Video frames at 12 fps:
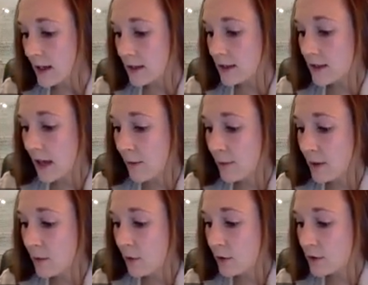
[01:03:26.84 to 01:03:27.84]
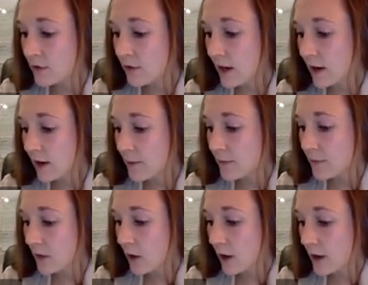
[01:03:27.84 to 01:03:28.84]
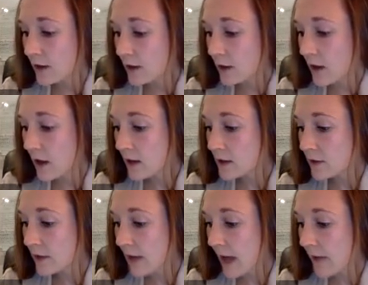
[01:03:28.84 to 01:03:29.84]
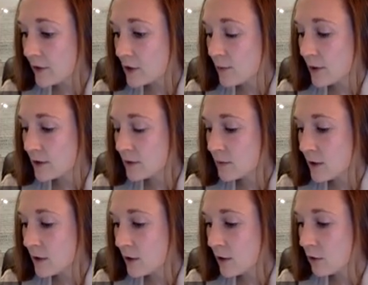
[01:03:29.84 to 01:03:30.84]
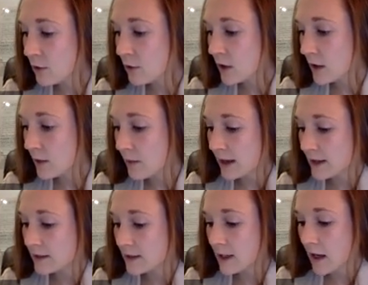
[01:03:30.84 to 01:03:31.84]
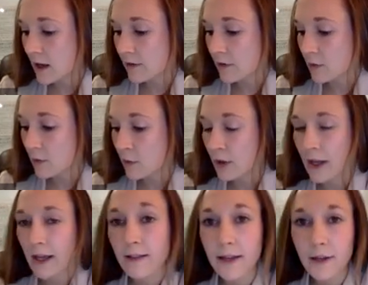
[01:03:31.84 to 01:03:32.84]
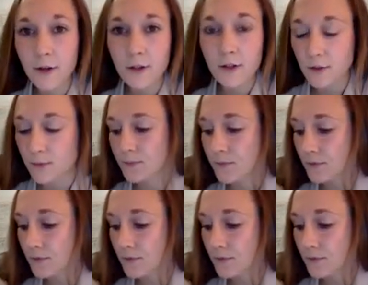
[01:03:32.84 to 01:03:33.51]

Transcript: It says, how many moles of air are in the lungs of an average person with a total lung capacity of 3.8 liters?